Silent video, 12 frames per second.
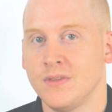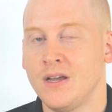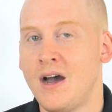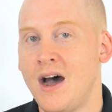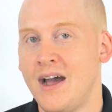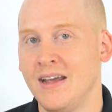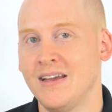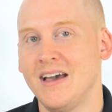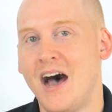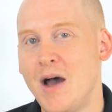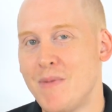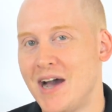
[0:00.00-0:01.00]
Hi,
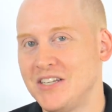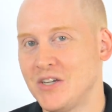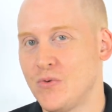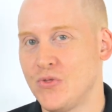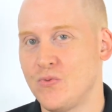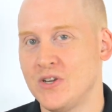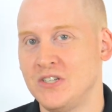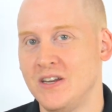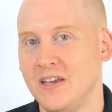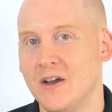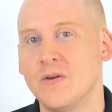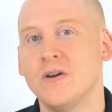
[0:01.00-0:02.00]
I'm Isaac with
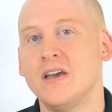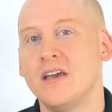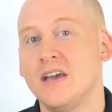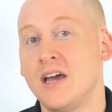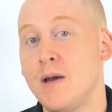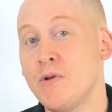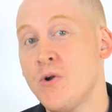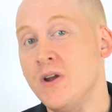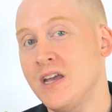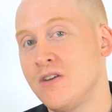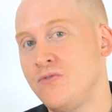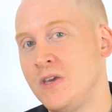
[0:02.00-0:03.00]
Resideo, and I'm going
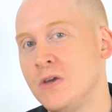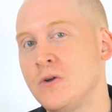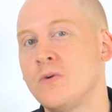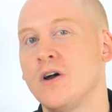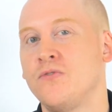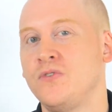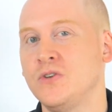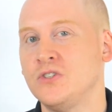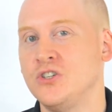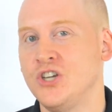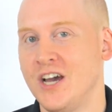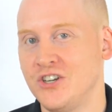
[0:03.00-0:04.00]
to give you a few
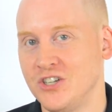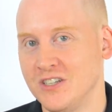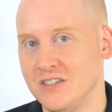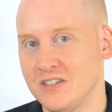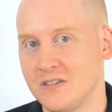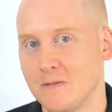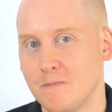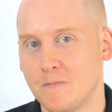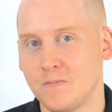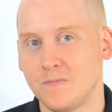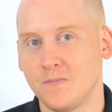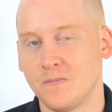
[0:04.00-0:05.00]
suggestions.
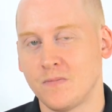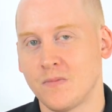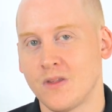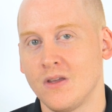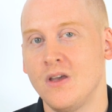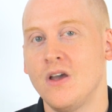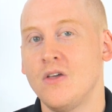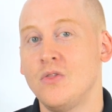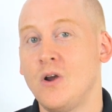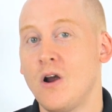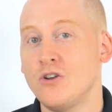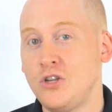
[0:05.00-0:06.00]

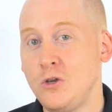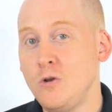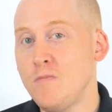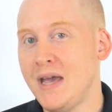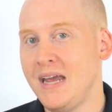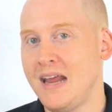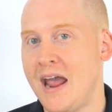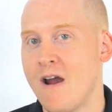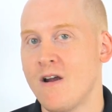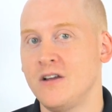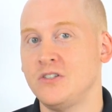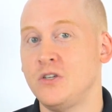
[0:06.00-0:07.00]
There are two main
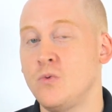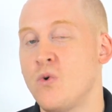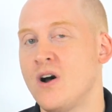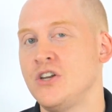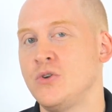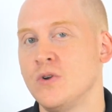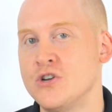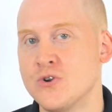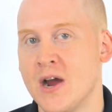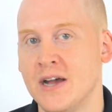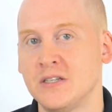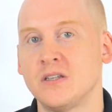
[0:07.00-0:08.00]
areas you want to
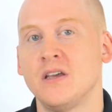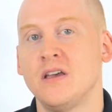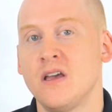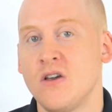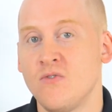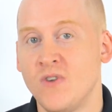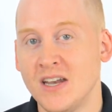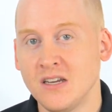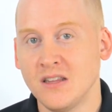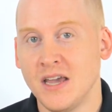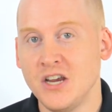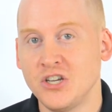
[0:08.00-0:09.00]
address,
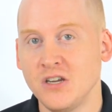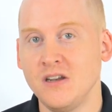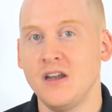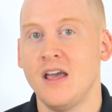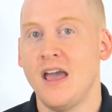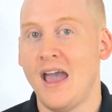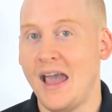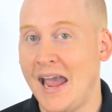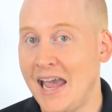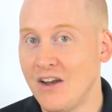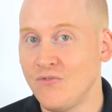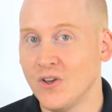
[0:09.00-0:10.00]
ventilation
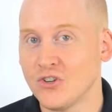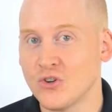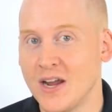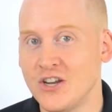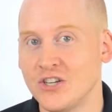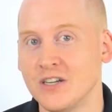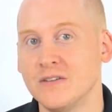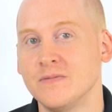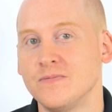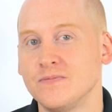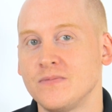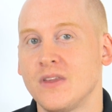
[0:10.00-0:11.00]
and filtration.
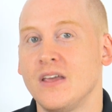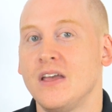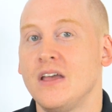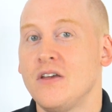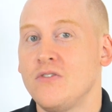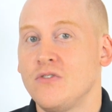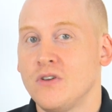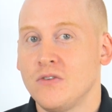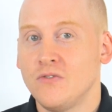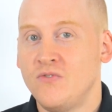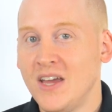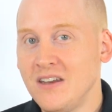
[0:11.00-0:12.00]

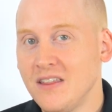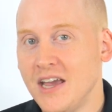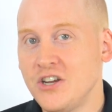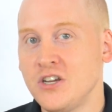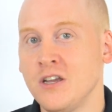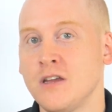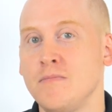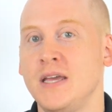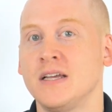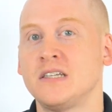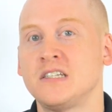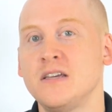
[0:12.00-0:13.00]
Ventilation can
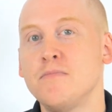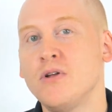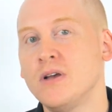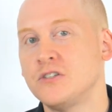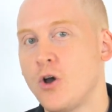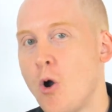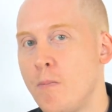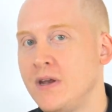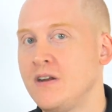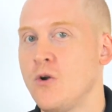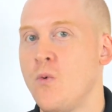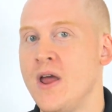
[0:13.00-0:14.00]
be as simple as
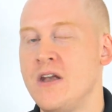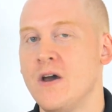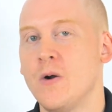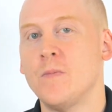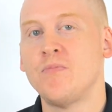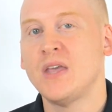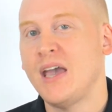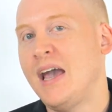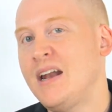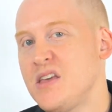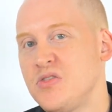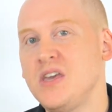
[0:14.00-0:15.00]
opening a window,
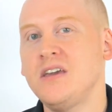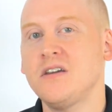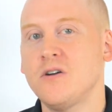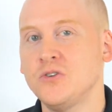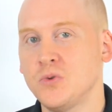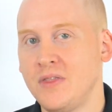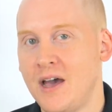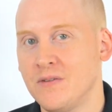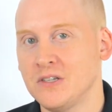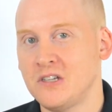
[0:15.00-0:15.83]
and I think it goes without